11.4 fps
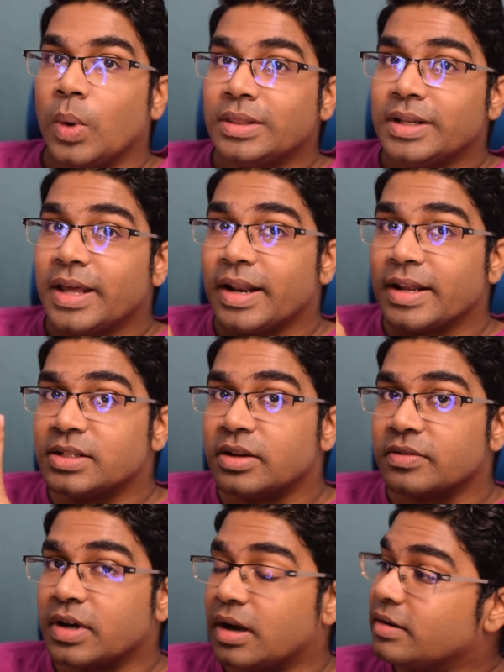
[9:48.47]
When the direction
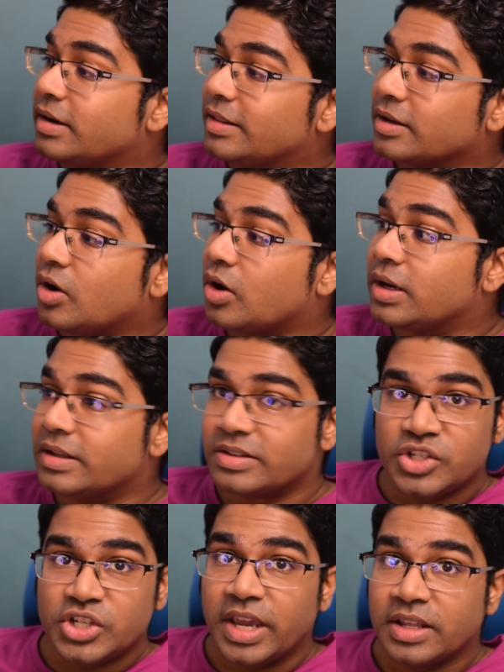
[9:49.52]
of current in the coil
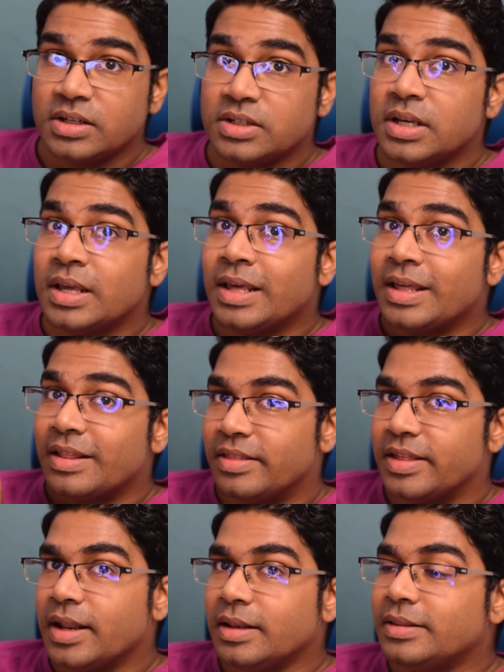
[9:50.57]
is changed,
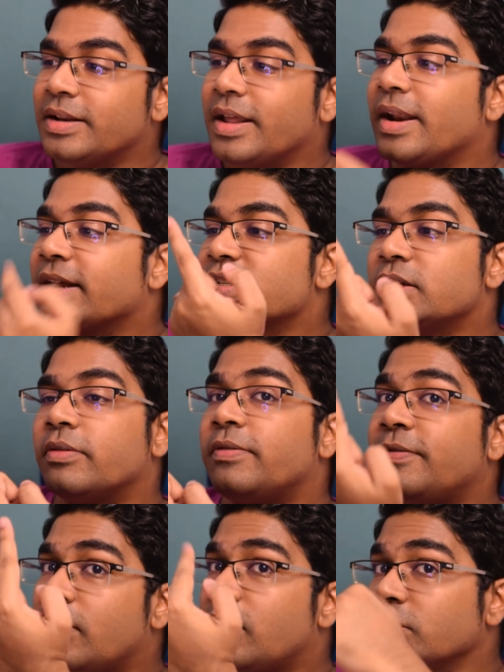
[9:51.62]
then the direction
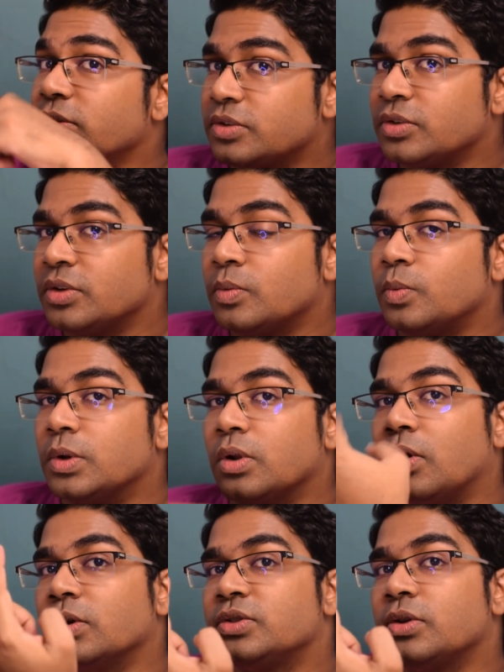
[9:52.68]
of force will
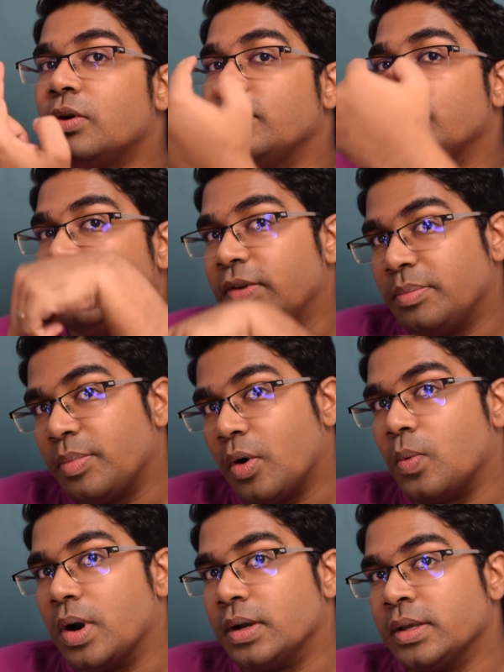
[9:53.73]
also flip
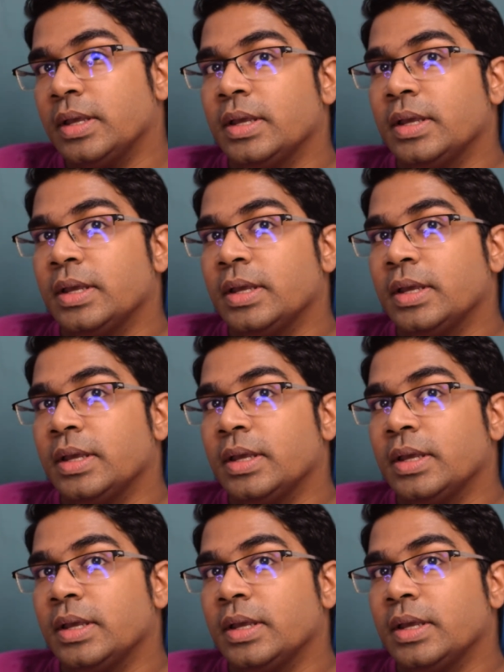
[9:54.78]
over.